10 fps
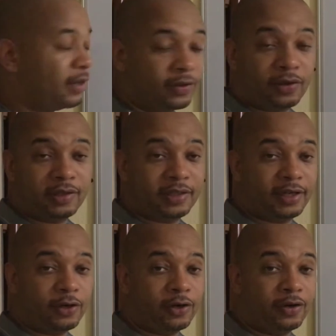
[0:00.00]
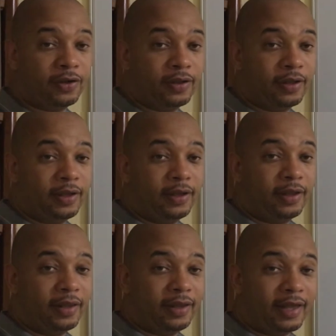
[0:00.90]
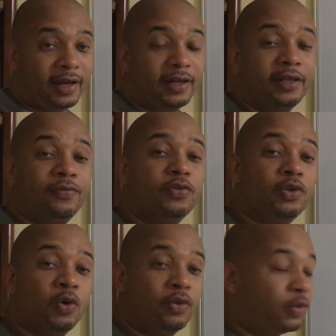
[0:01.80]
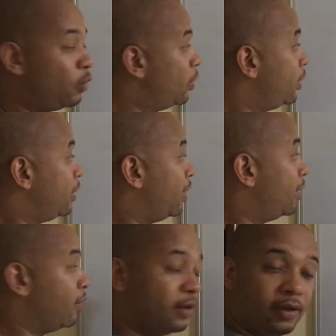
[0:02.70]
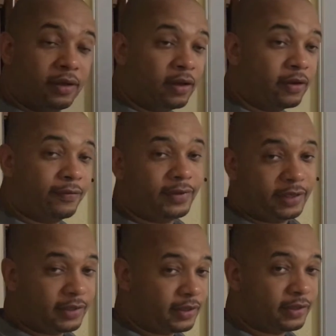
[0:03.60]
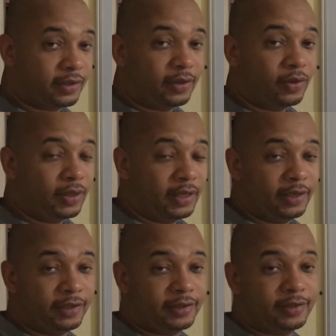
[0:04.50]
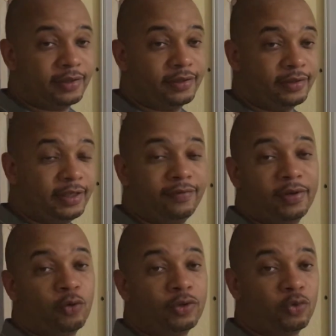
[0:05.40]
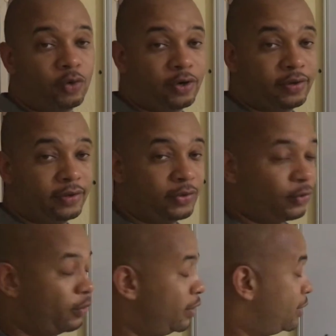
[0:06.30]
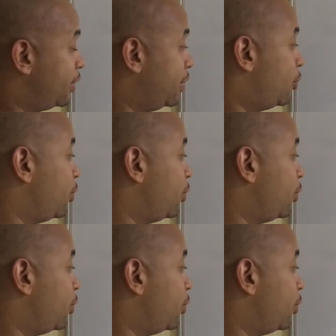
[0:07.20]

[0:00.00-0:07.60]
thing to consider, that if you don't do it, then none of this is even going to work. So it's